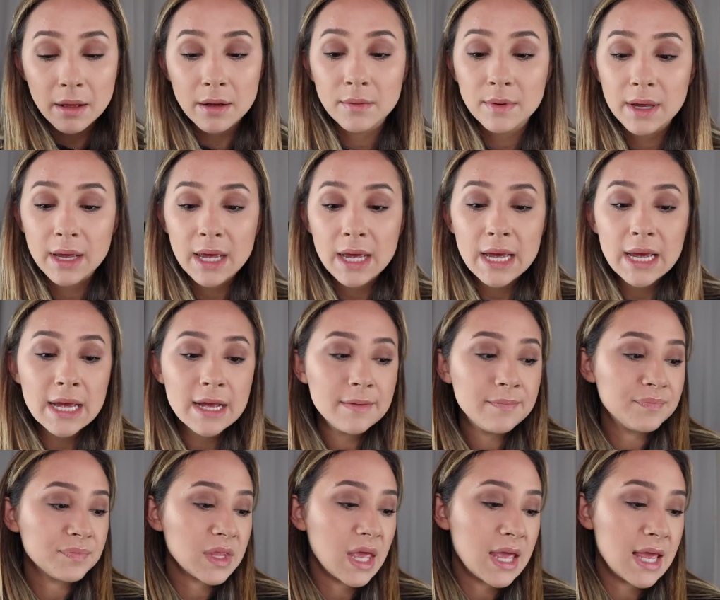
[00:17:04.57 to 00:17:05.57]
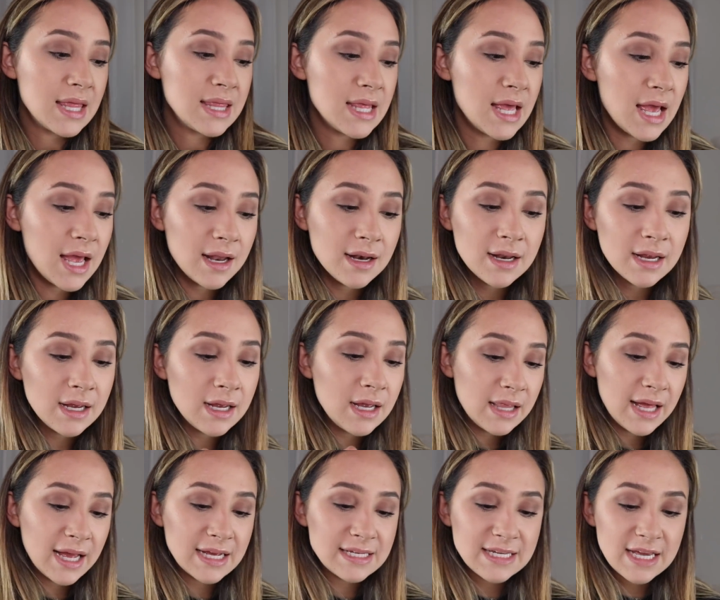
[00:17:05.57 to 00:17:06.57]
Okay, and then,
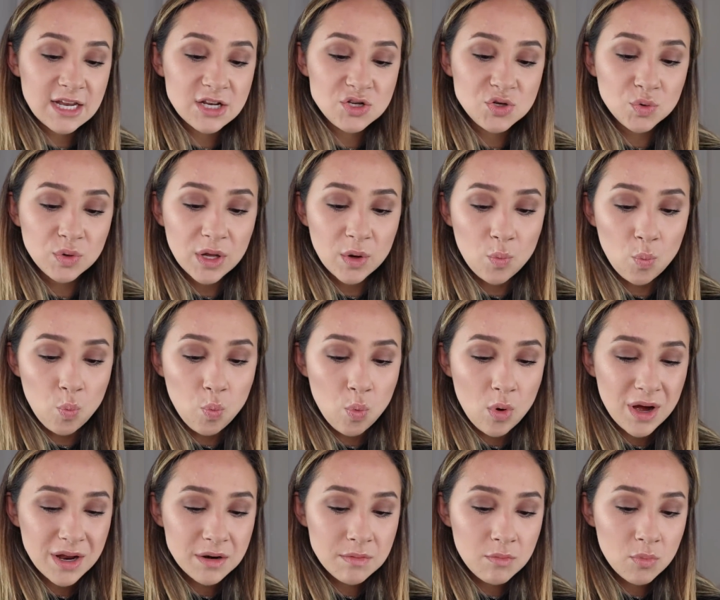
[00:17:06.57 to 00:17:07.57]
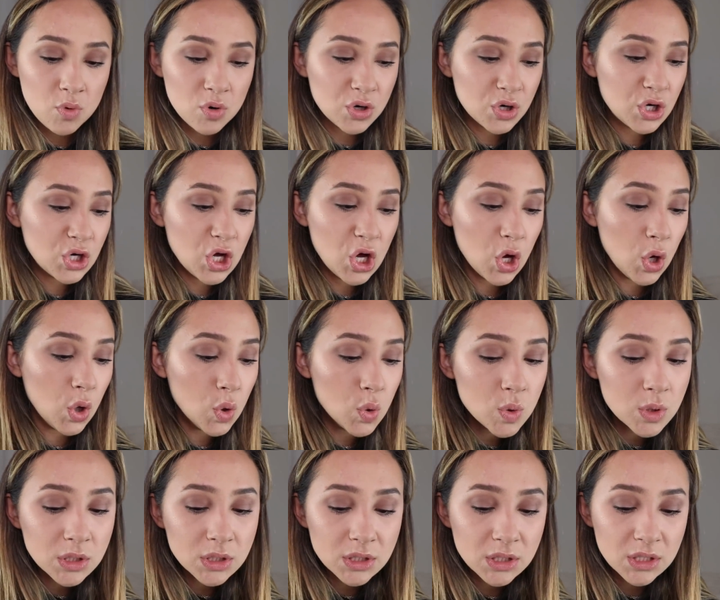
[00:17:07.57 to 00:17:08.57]
like I said, I do like 1 more
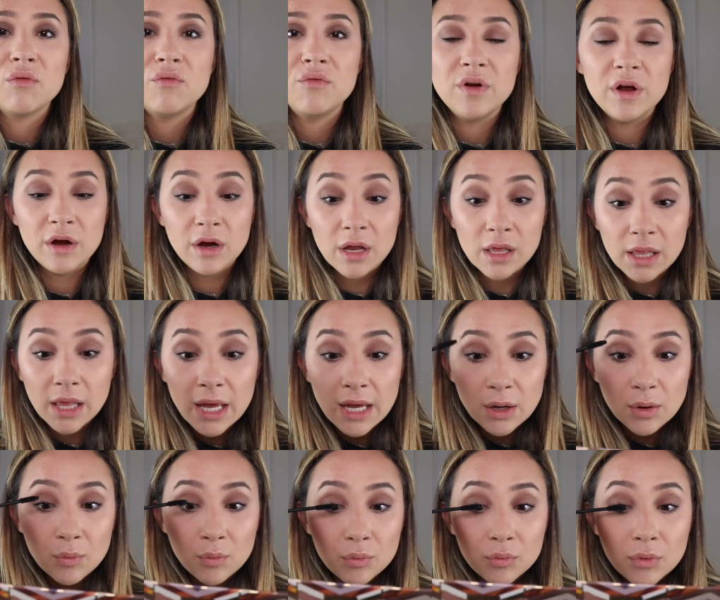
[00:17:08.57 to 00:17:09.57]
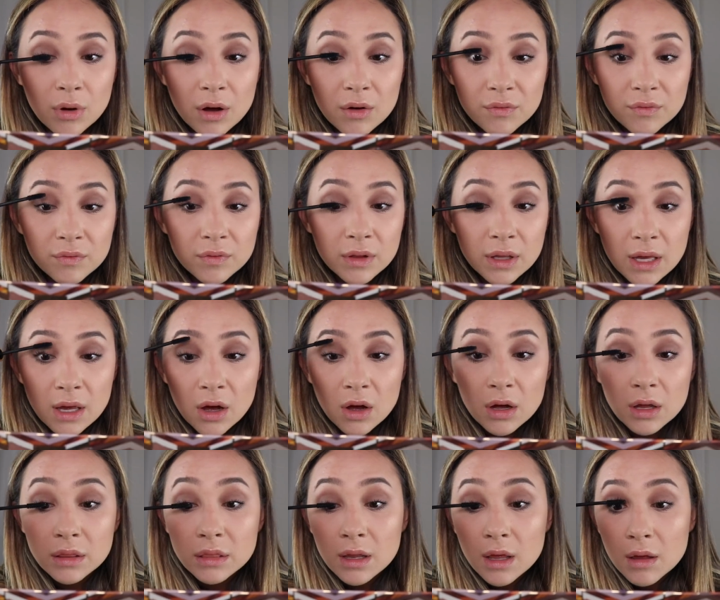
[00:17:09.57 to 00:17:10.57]
coat, very like roughly
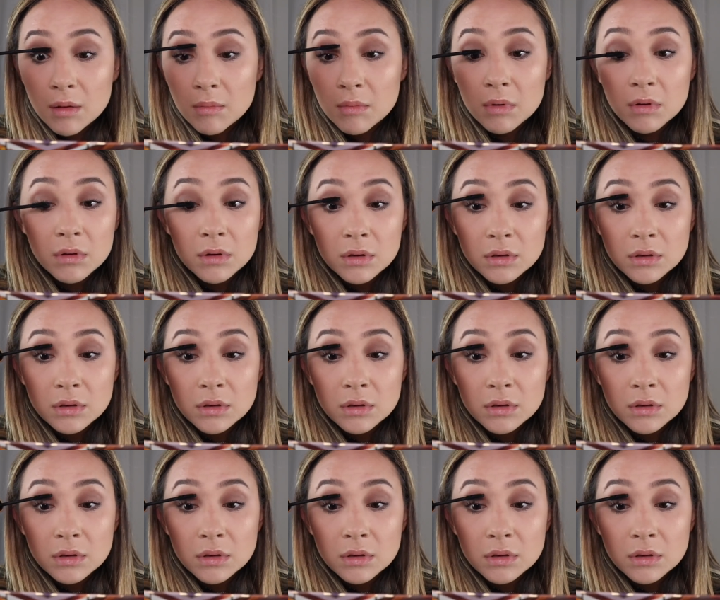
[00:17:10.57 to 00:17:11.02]
on them,